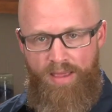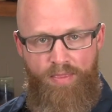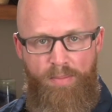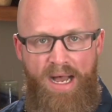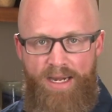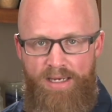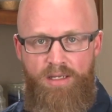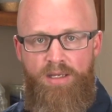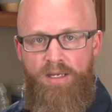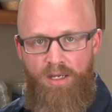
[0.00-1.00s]
in the
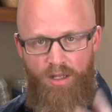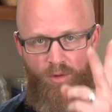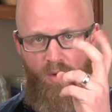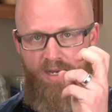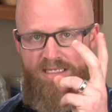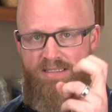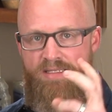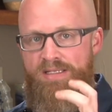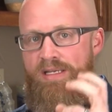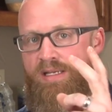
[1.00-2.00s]
body, otherwise
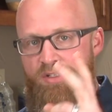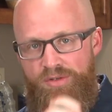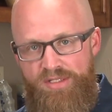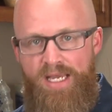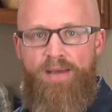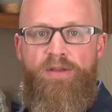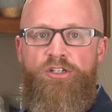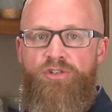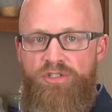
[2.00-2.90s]
disease or damage or